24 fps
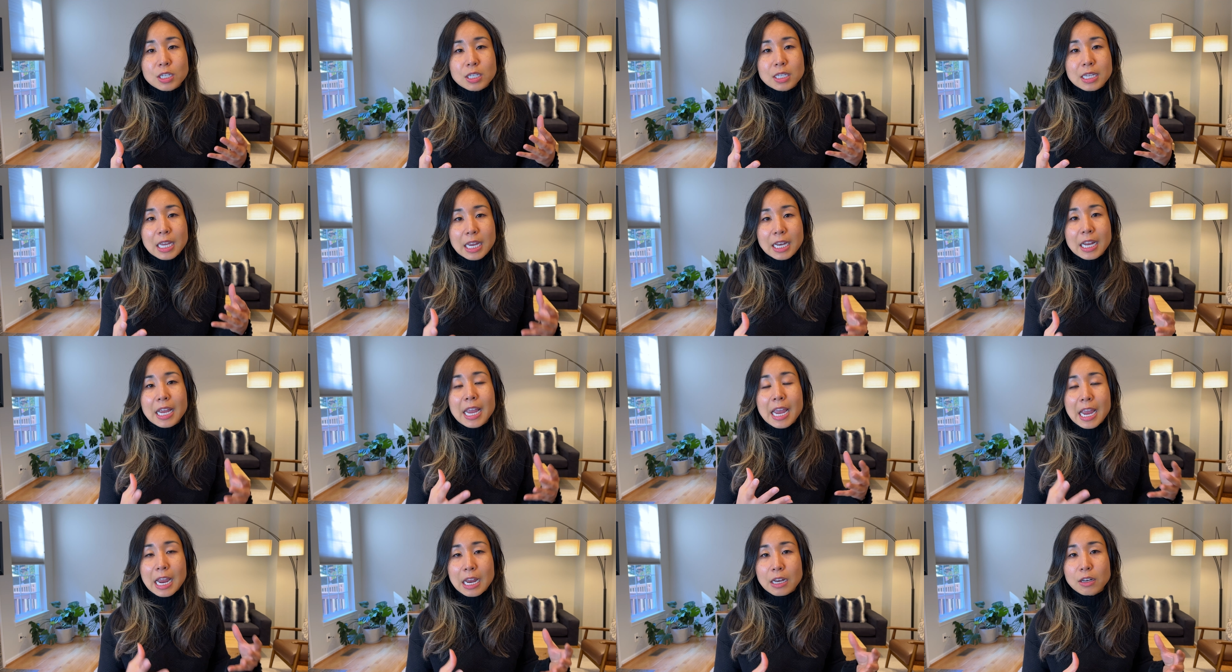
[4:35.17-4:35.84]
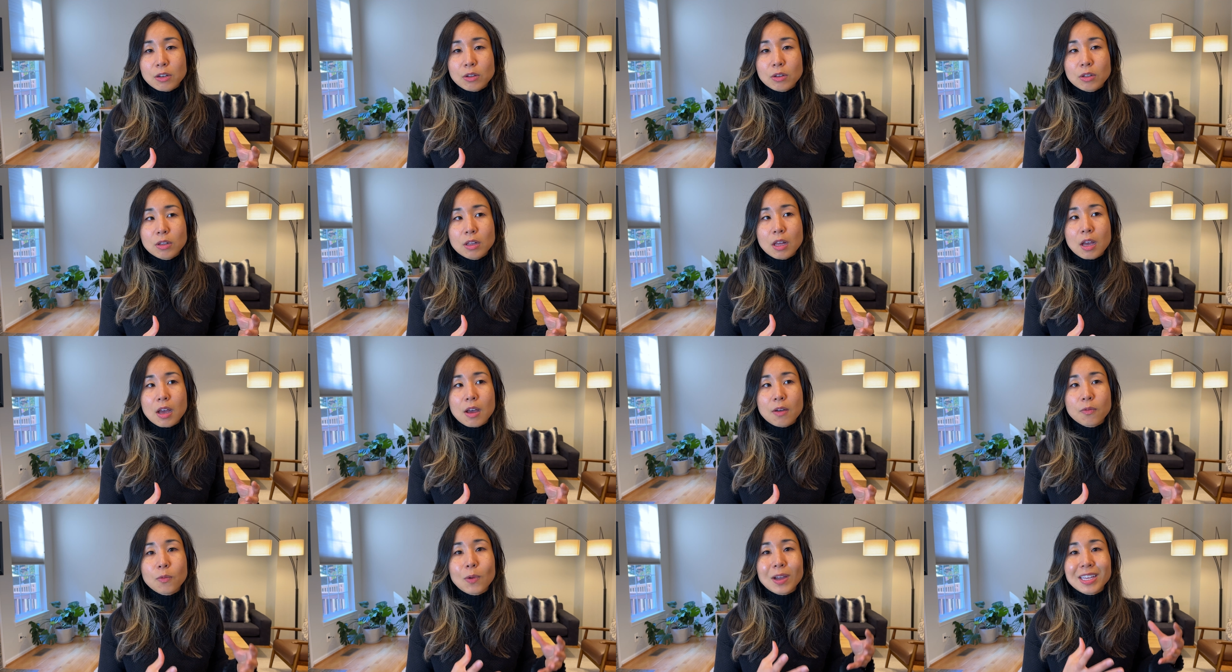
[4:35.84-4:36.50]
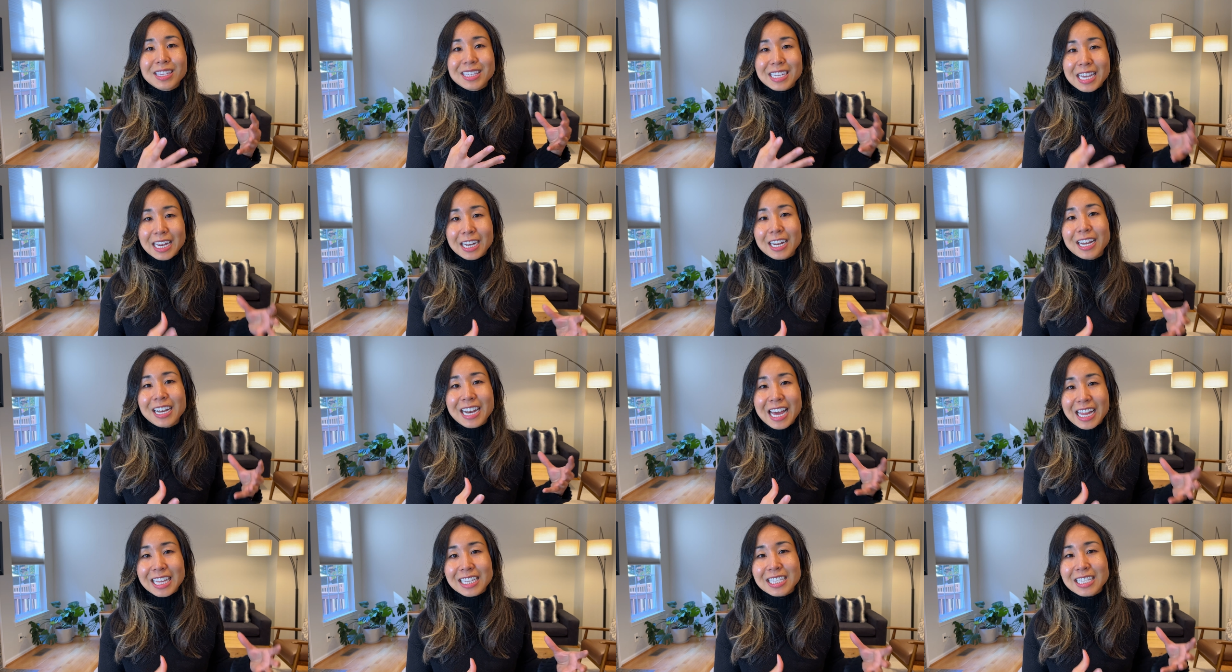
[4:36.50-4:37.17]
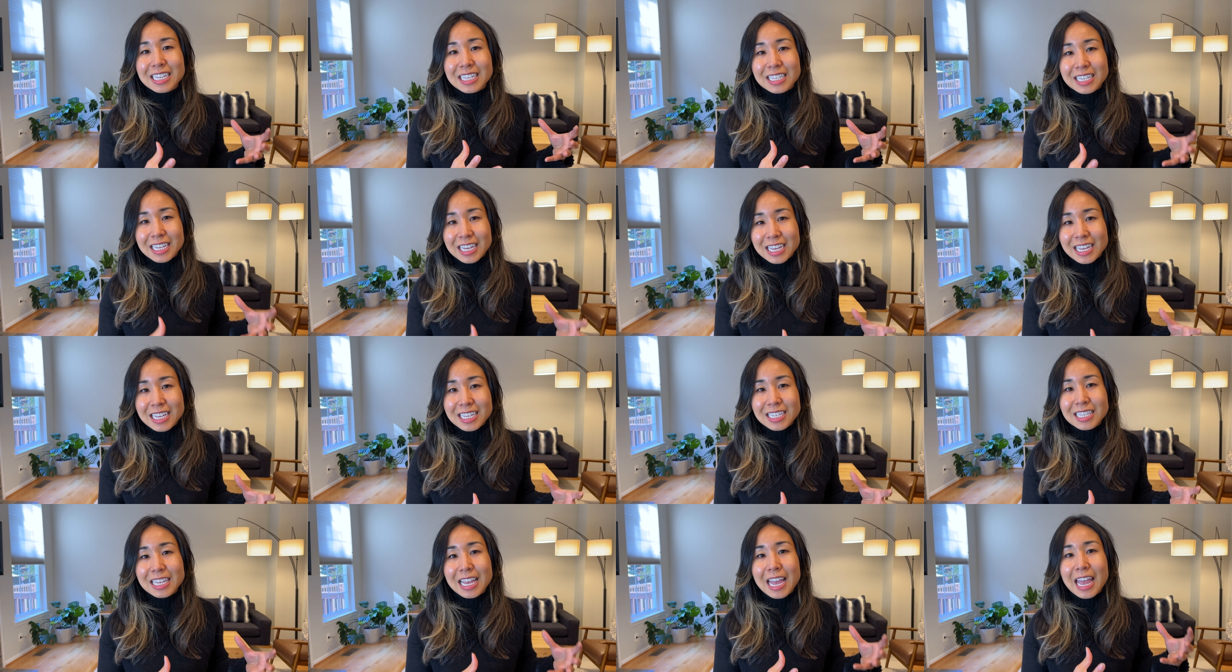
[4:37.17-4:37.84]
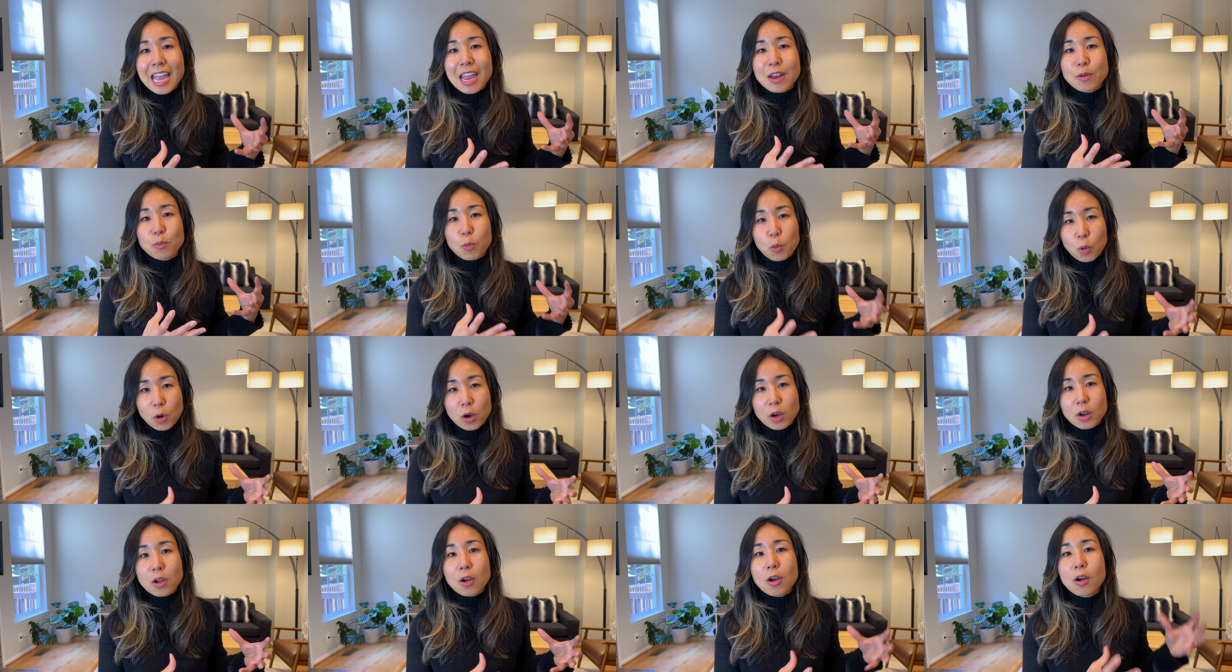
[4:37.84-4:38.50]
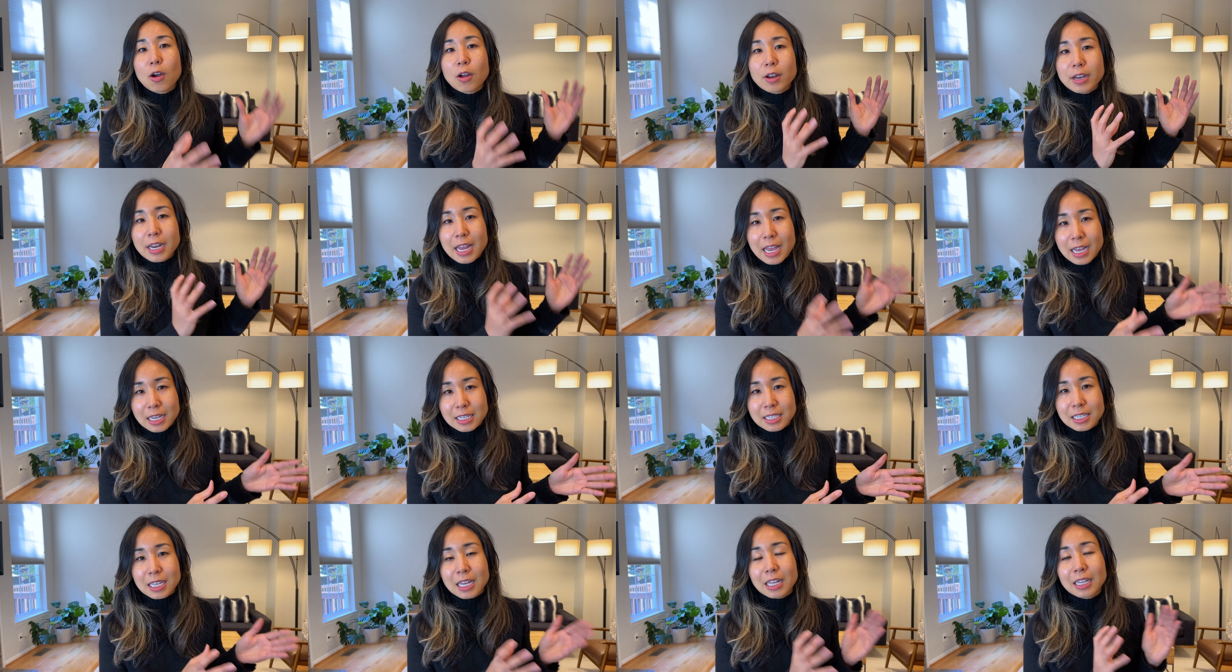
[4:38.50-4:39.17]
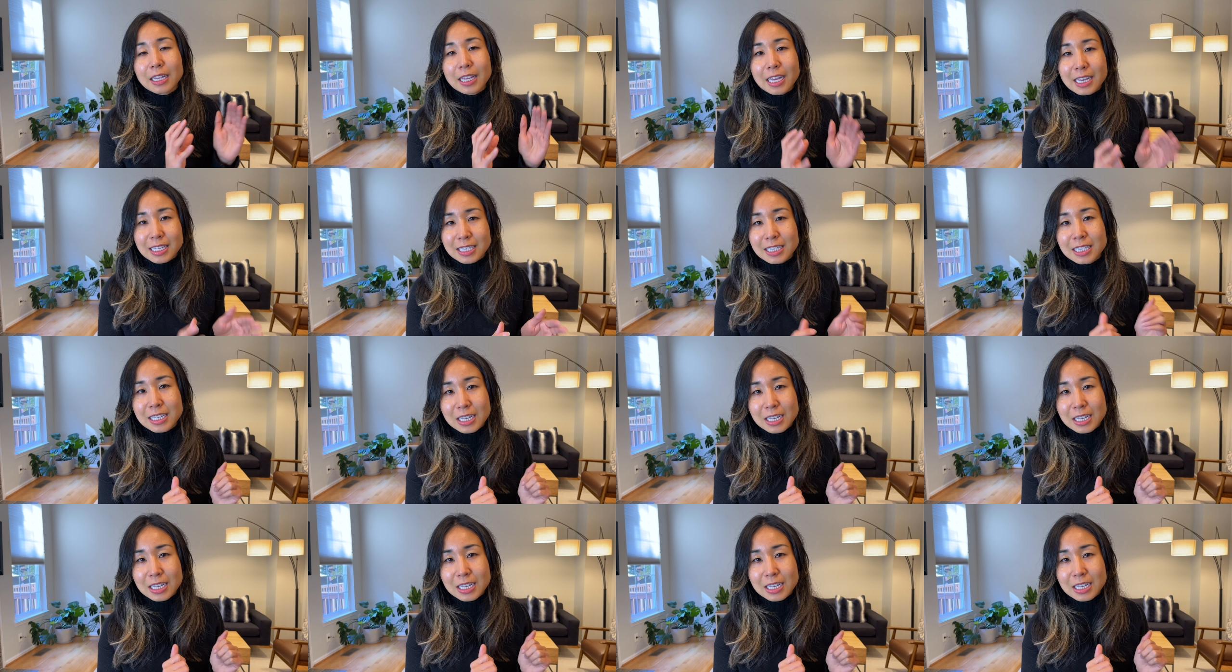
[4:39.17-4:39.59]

Just get a handle of what data analysis is and work on Excel and